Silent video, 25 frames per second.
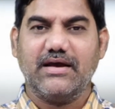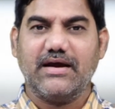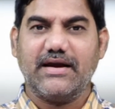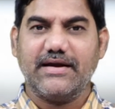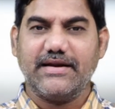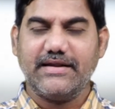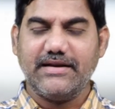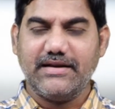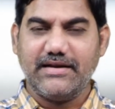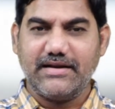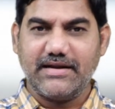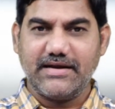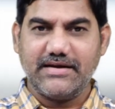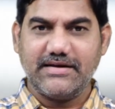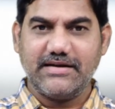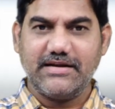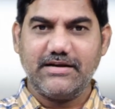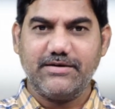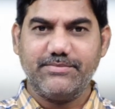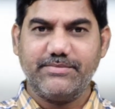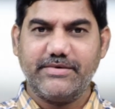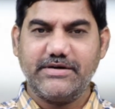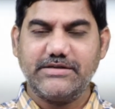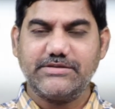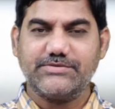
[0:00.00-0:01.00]
and inline
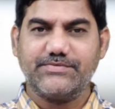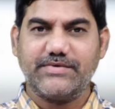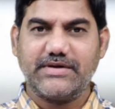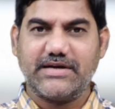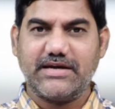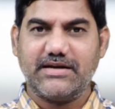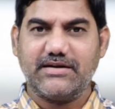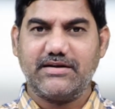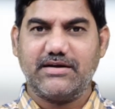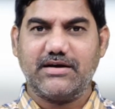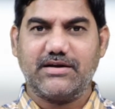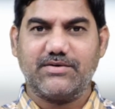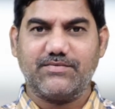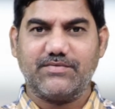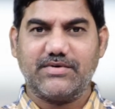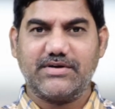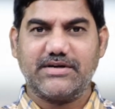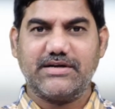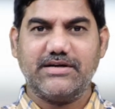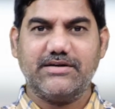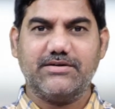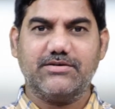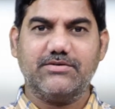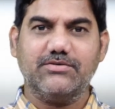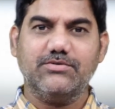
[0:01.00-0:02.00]
elements we can
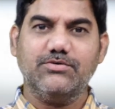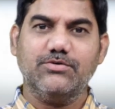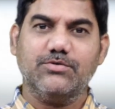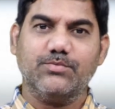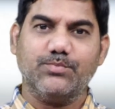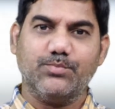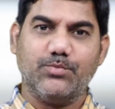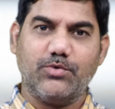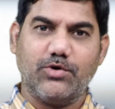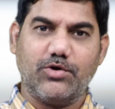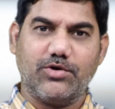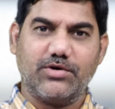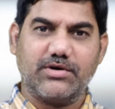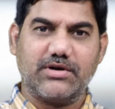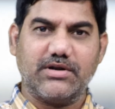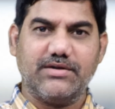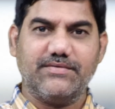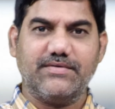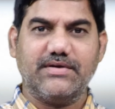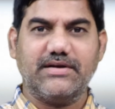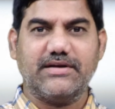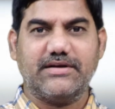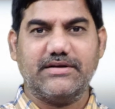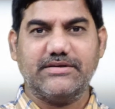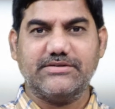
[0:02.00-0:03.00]
convert into block
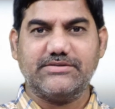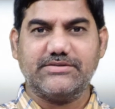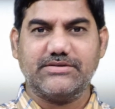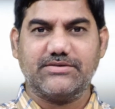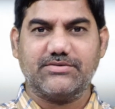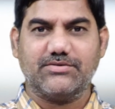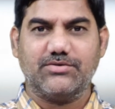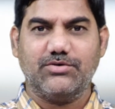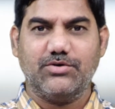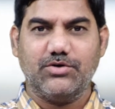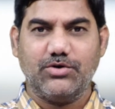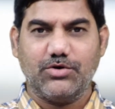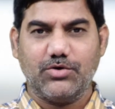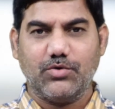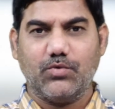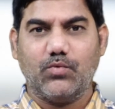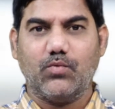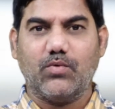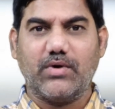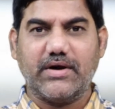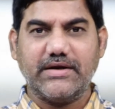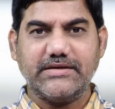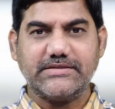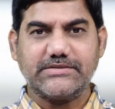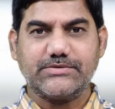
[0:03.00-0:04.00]
level nature,
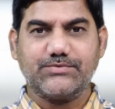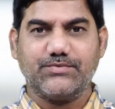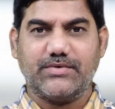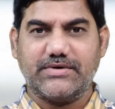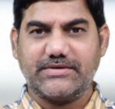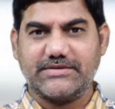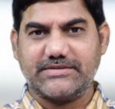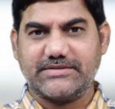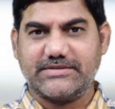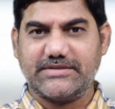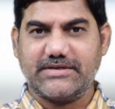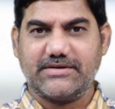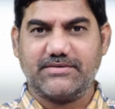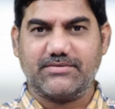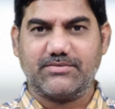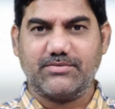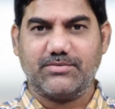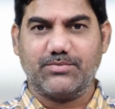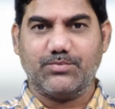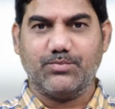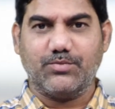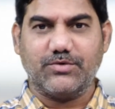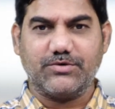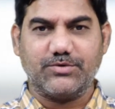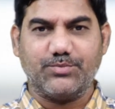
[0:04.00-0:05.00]
vice versa.
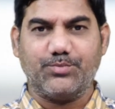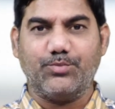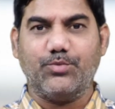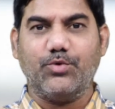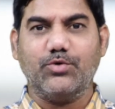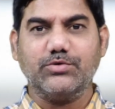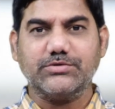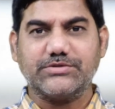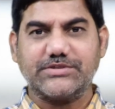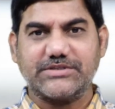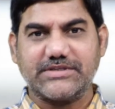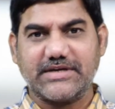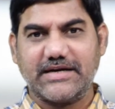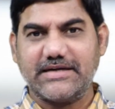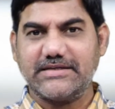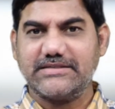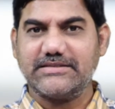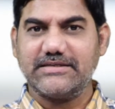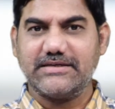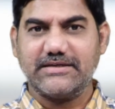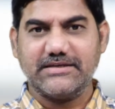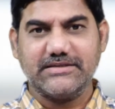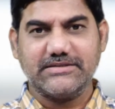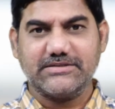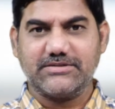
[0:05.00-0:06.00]
Both
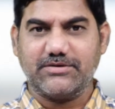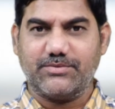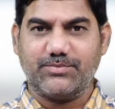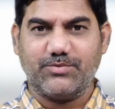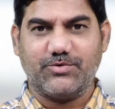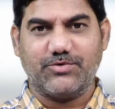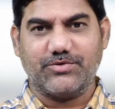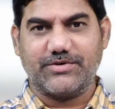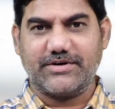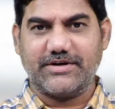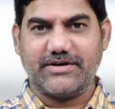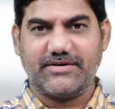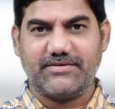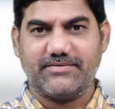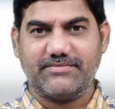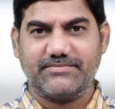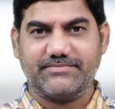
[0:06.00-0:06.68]
sides it is supported.